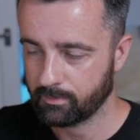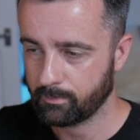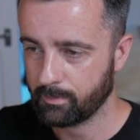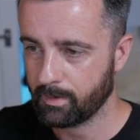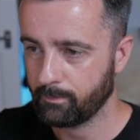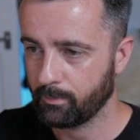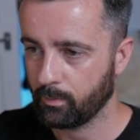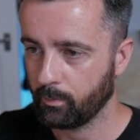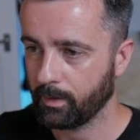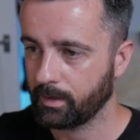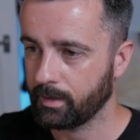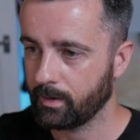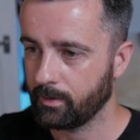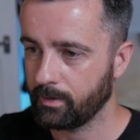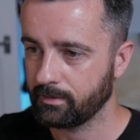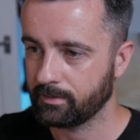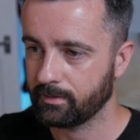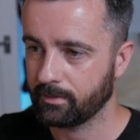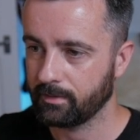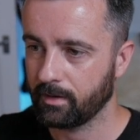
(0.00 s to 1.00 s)
remember we're
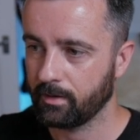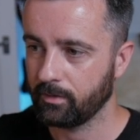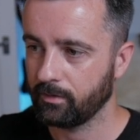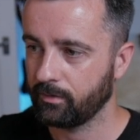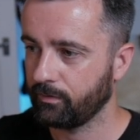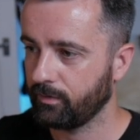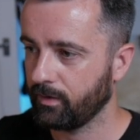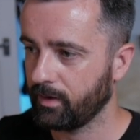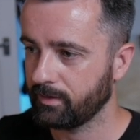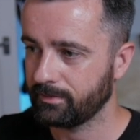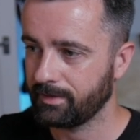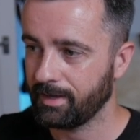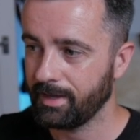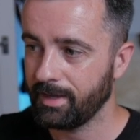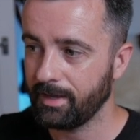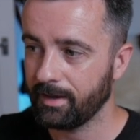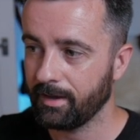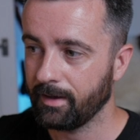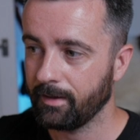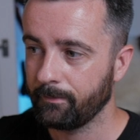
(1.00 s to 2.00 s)
going to those first
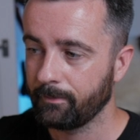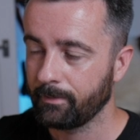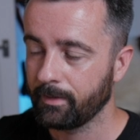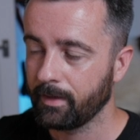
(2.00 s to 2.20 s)
here,